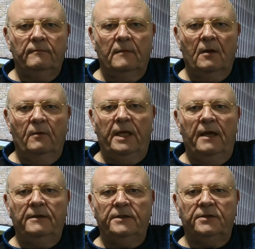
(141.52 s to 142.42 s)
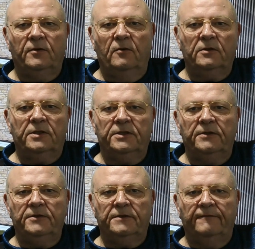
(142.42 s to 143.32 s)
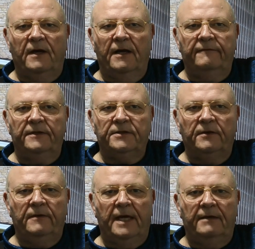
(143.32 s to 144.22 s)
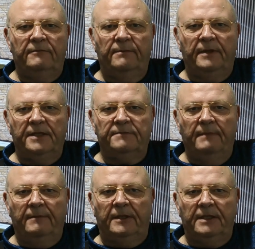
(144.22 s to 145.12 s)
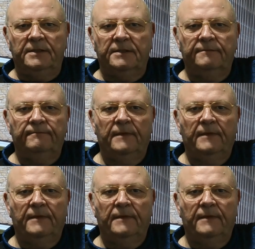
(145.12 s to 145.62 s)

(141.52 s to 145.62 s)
We're going to talk to two survivors who had repressed memories.